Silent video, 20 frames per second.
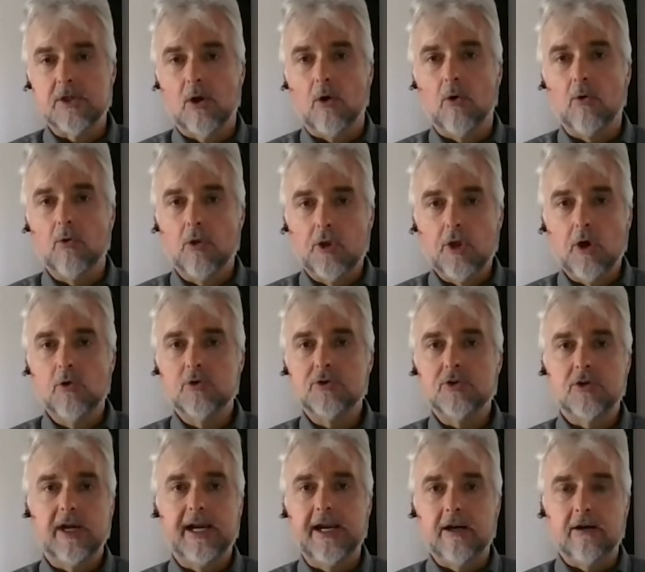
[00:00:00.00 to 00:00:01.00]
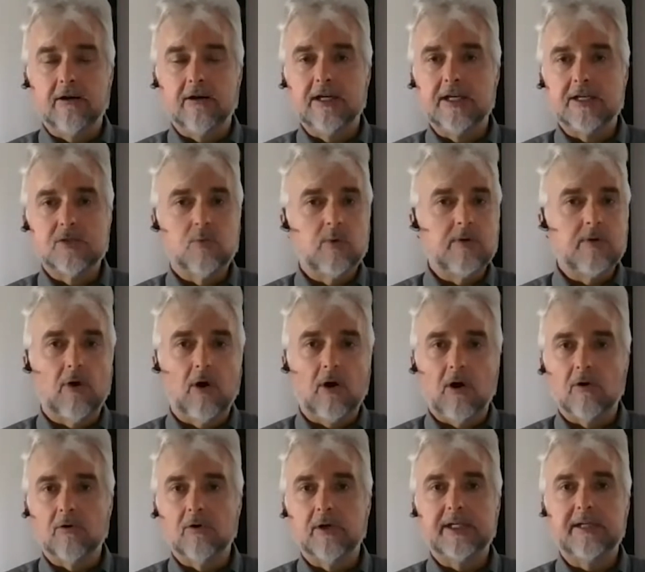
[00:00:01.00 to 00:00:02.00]
So those are areas we've
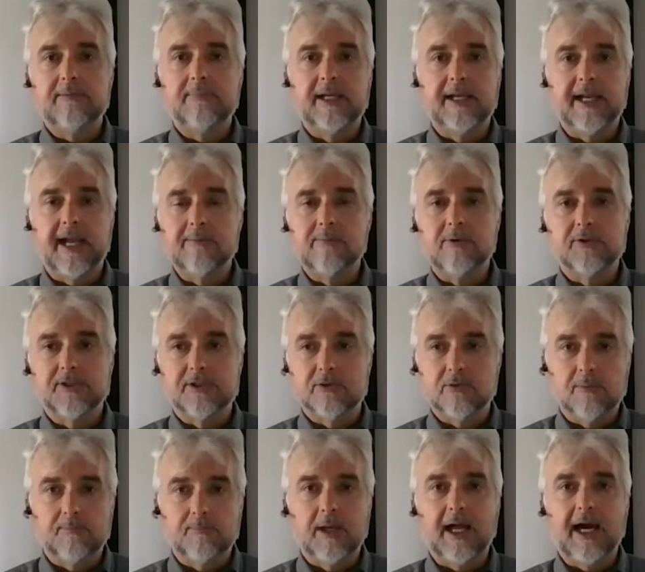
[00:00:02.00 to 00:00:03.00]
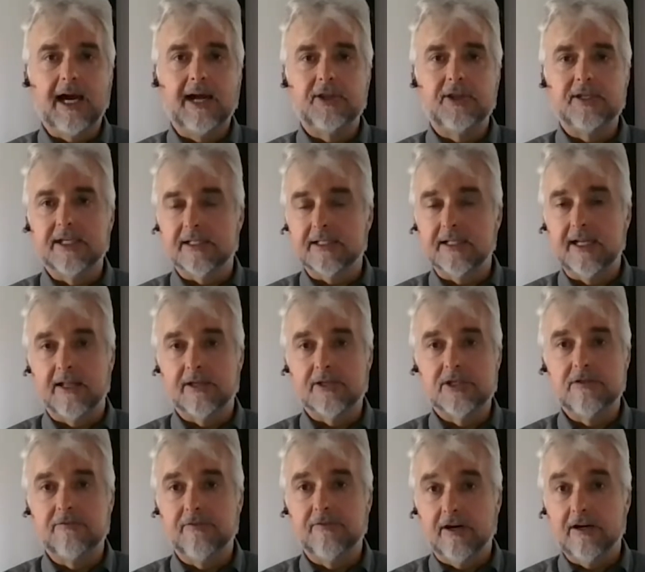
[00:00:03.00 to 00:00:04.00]
already been able to apply the
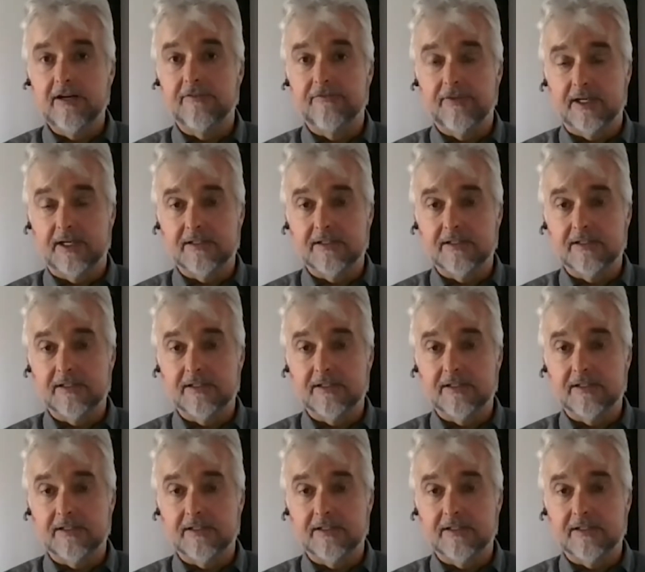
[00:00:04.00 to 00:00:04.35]
technology very